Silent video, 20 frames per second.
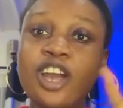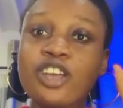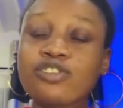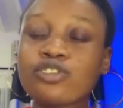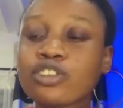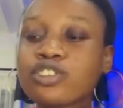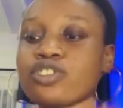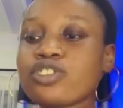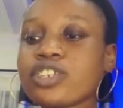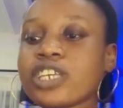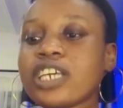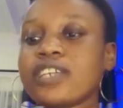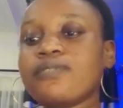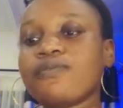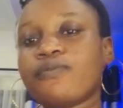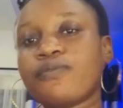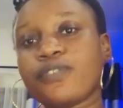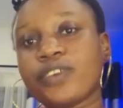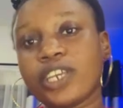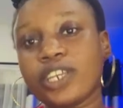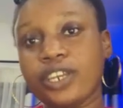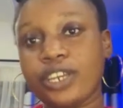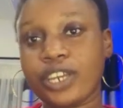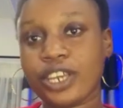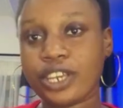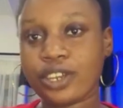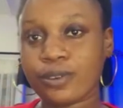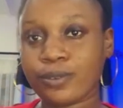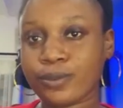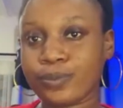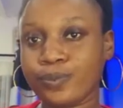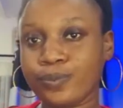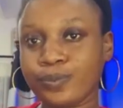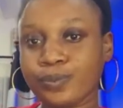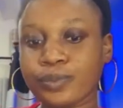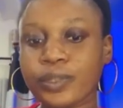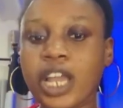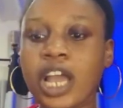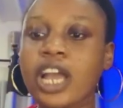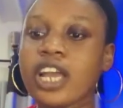So today's video
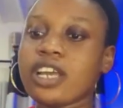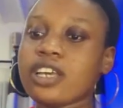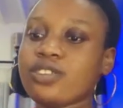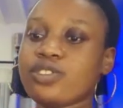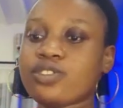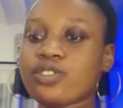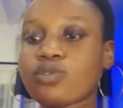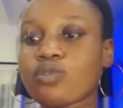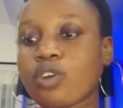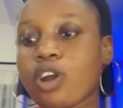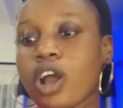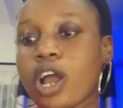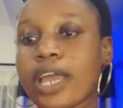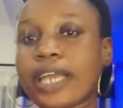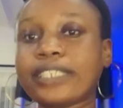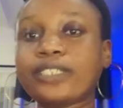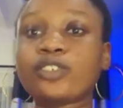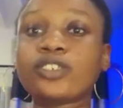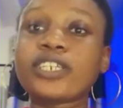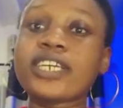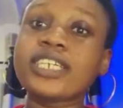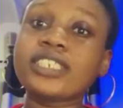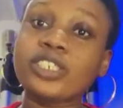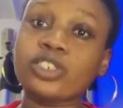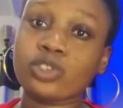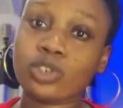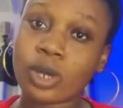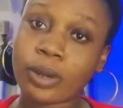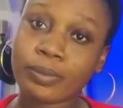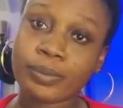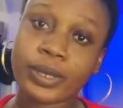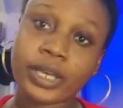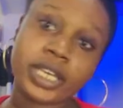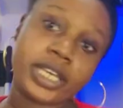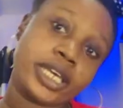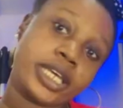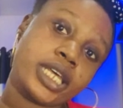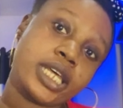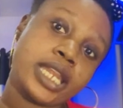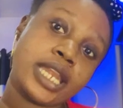is uh, today's topic.
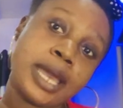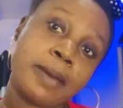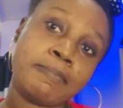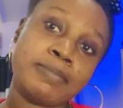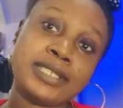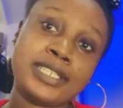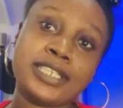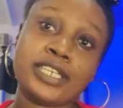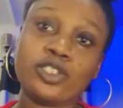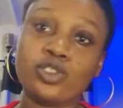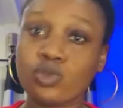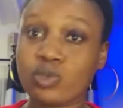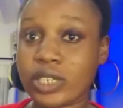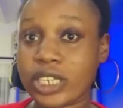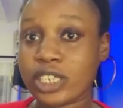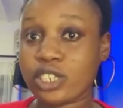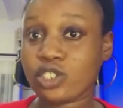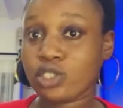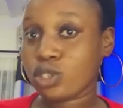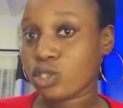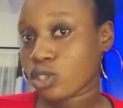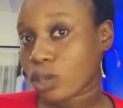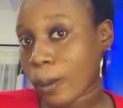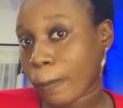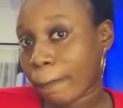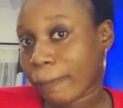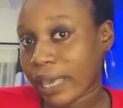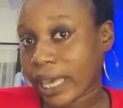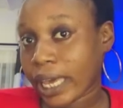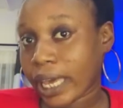Let me say today's topic